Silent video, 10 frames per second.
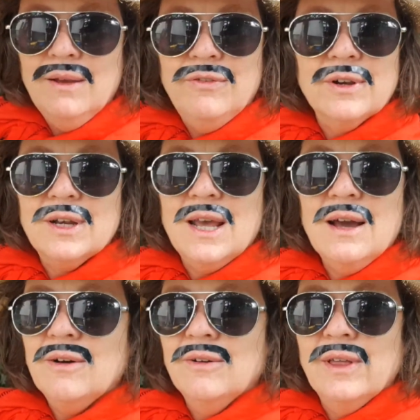for
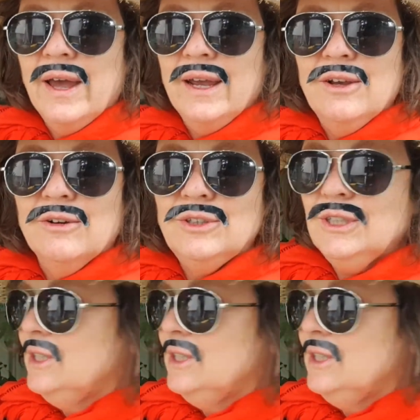now. I go see